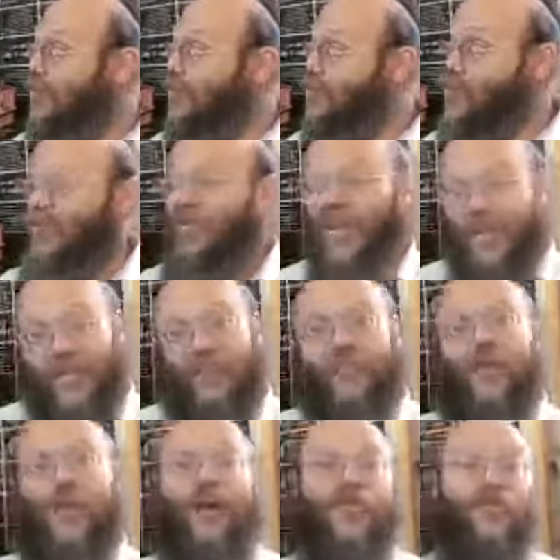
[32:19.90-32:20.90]
So I tell him,
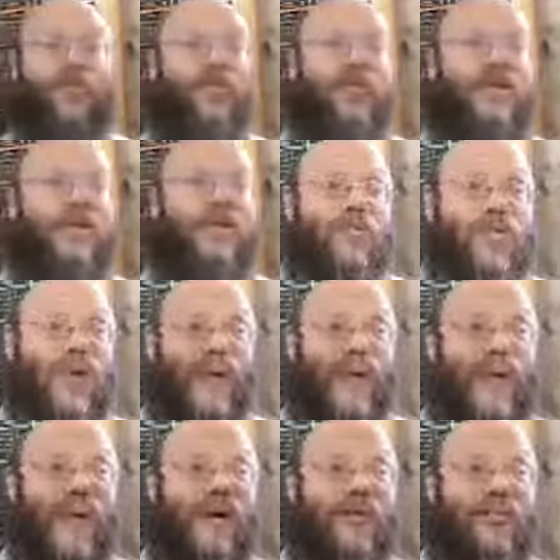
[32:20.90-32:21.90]
you have to do Kiddush
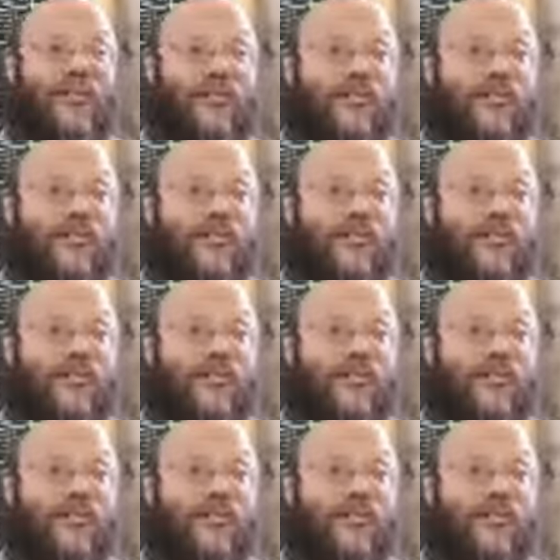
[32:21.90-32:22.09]
again now.